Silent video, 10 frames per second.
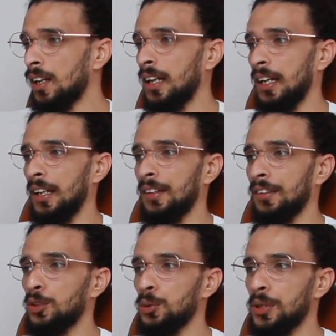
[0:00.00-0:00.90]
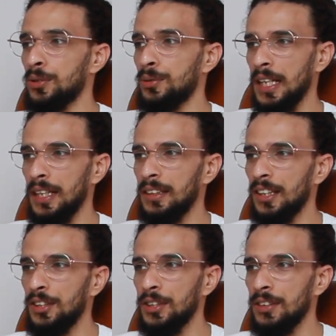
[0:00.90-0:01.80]
and to create a
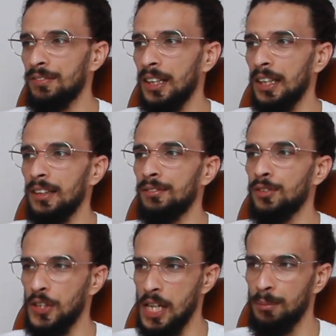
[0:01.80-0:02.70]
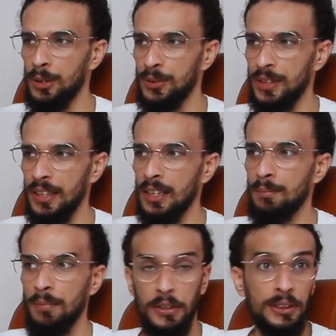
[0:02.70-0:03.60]
unified vocabulary
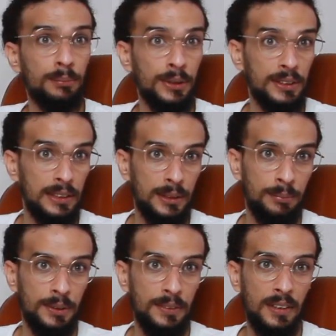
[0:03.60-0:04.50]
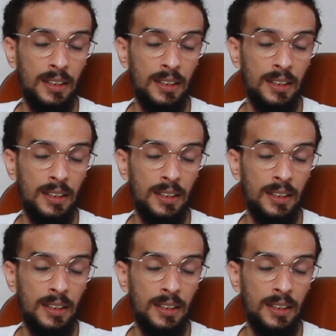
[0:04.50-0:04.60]
amongst participants.